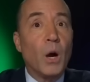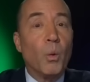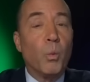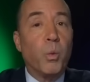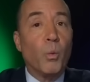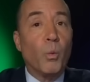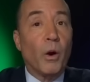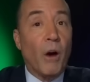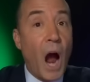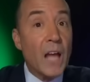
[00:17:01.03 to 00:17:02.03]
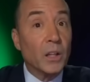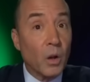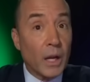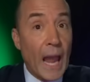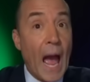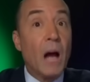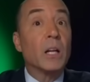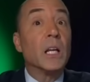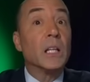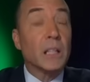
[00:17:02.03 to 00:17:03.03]
where I look out,
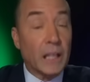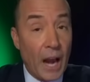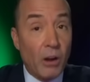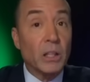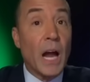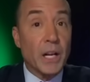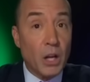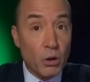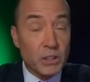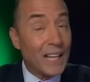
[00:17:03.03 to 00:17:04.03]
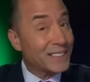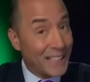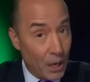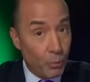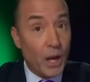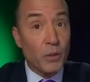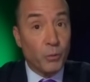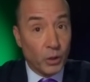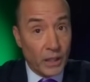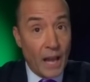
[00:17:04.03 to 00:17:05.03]
the Carolina coast has to get ready
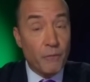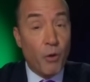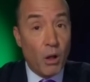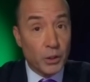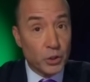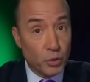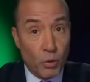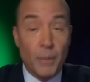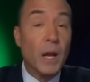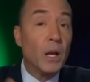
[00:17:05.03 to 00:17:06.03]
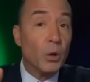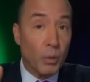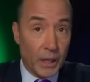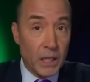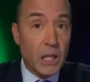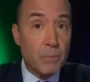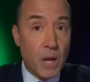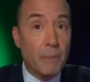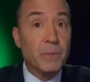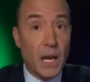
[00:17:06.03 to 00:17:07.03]
for a landfalling storm. We're going to keep
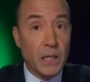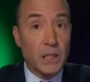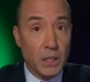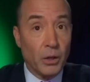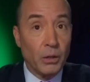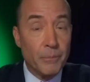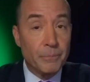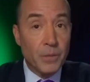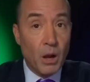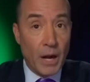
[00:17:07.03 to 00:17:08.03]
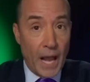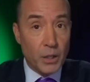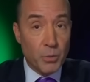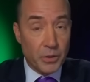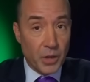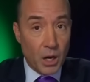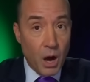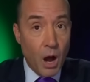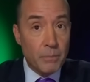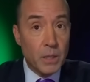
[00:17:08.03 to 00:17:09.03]
you updated here on
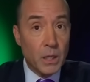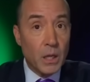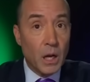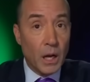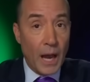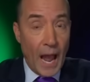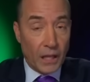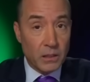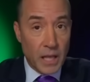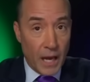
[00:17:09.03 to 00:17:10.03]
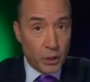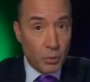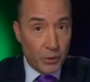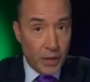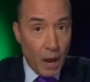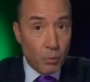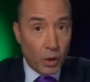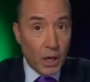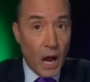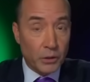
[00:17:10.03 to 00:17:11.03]
AccuWeather.com uh, act, the AccuWeather
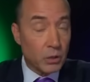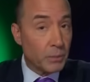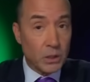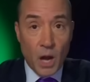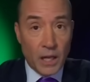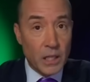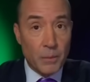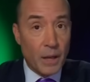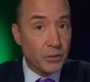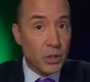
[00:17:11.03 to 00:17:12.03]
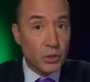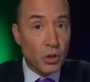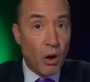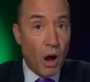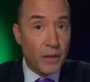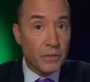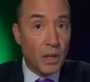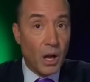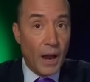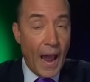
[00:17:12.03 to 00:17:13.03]
Network. I'll t- be talking about this on
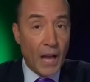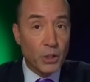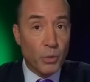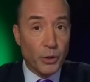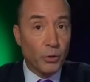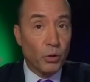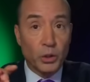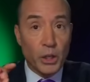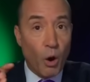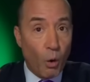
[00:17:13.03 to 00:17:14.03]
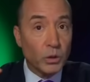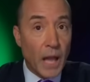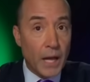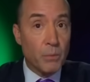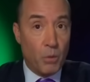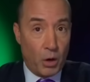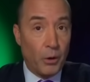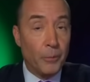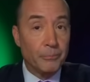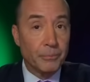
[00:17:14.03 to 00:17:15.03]
uh, AccuWeather early all day tomorrow.